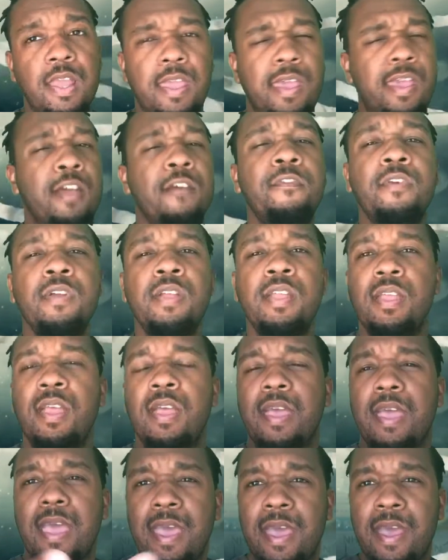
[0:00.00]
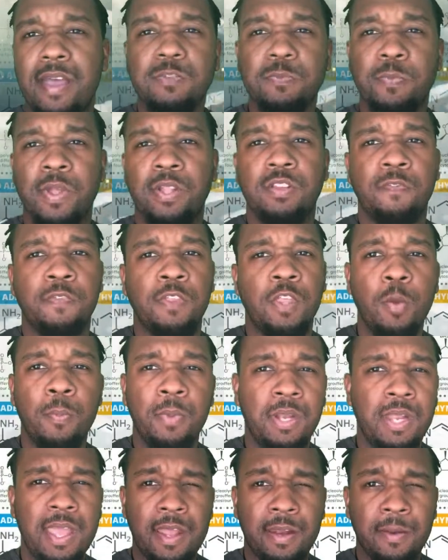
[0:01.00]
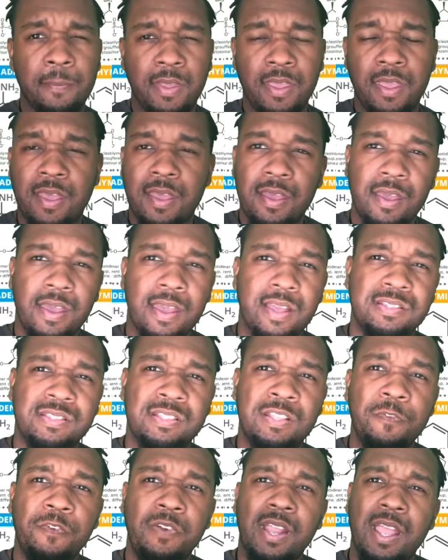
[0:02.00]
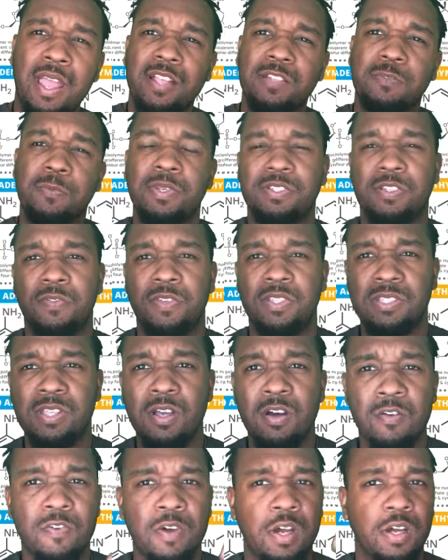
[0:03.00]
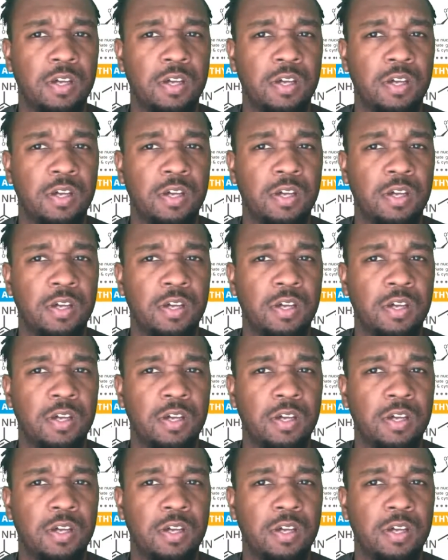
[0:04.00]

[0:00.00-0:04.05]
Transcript: Every aspect of the human anatomy has different aspects of itself.